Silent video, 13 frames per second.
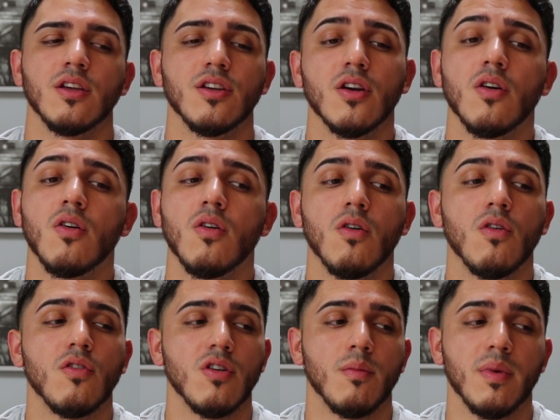you
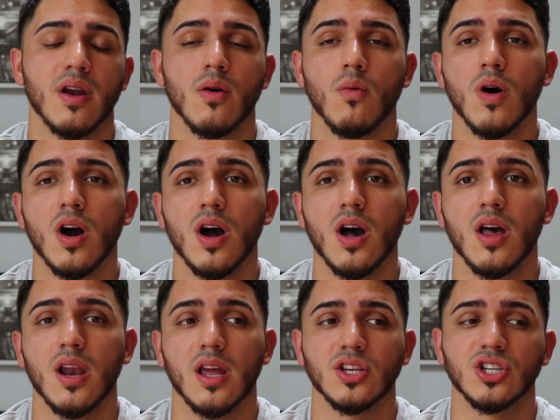know no matter
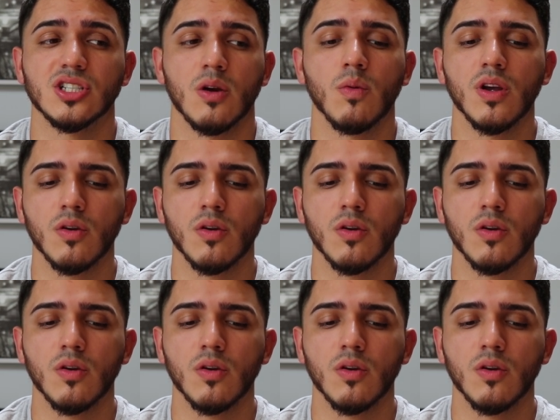what like she's like